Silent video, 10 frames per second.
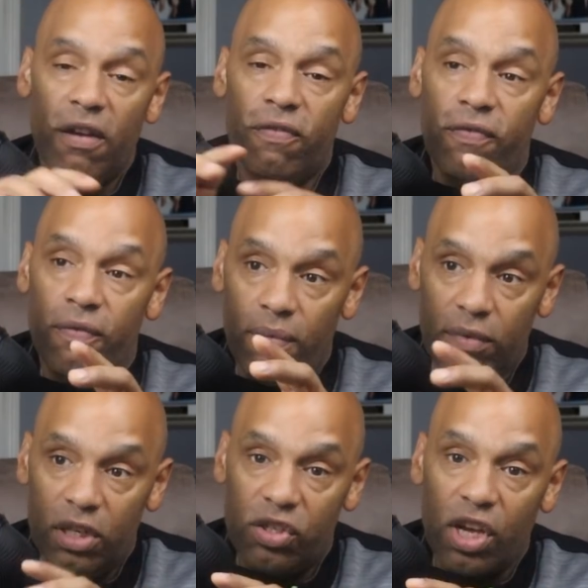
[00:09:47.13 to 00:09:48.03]
if
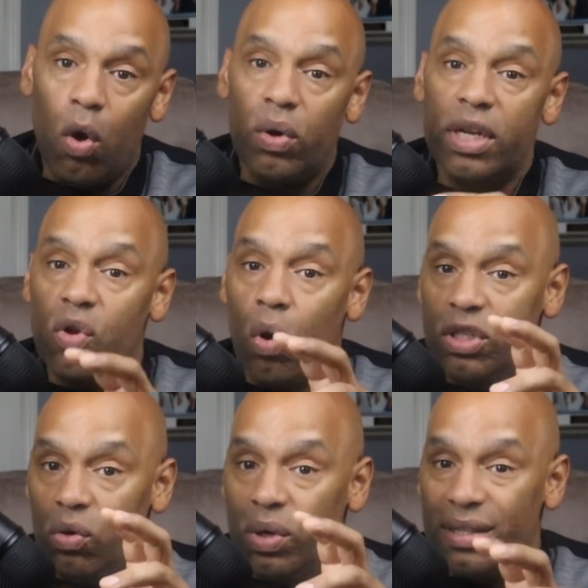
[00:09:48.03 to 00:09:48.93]
the zone is
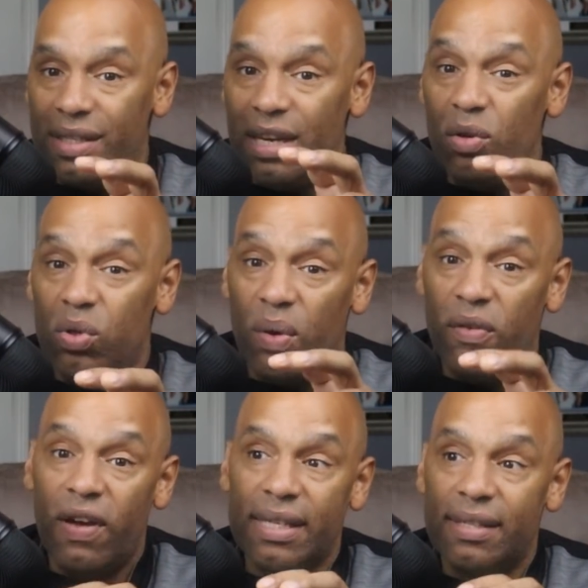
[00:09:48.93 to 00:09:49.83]
going to continue to
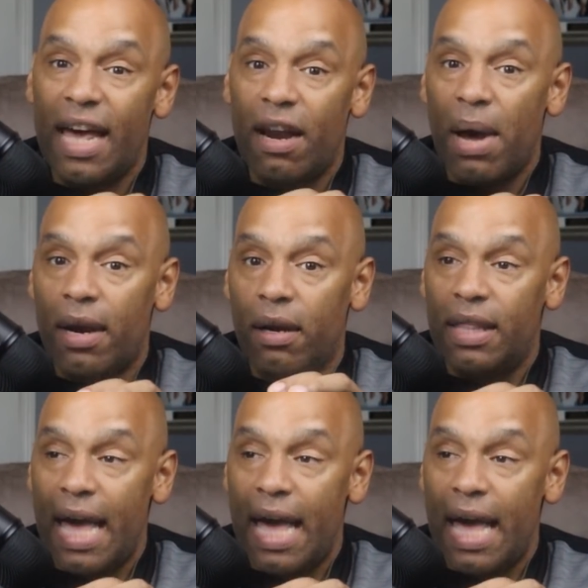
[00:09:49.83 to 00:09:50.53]
invest that amount of,